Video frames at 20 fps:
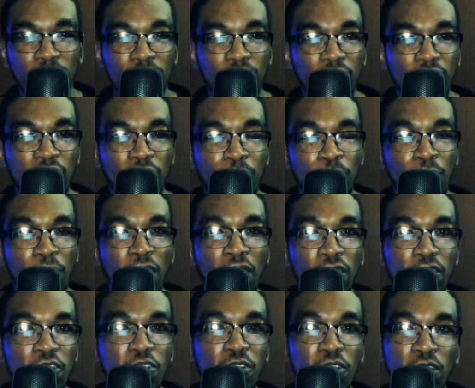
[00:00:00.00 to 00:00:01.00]
if
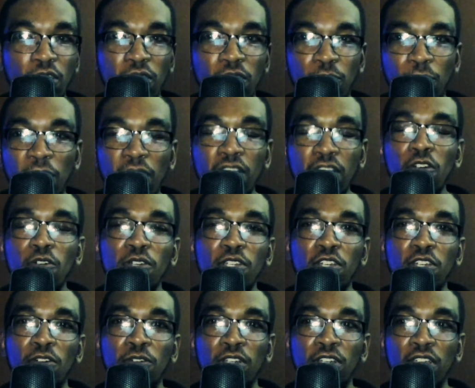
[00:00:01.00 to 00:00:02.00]
Mereoleona if
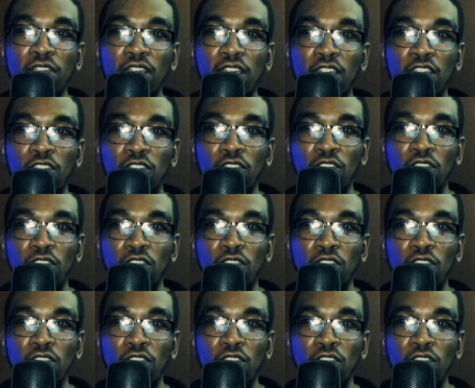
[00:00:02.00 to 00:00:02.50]
Mereoleona and